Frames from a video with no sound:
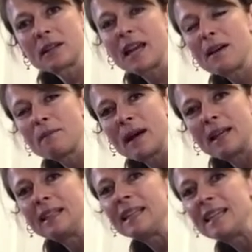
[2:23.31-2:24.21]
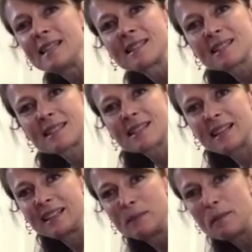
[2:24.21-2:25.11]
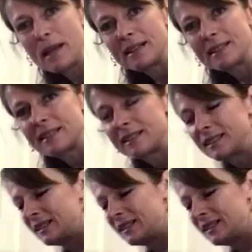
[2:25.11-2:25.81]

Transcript: kept my knees slightly bent,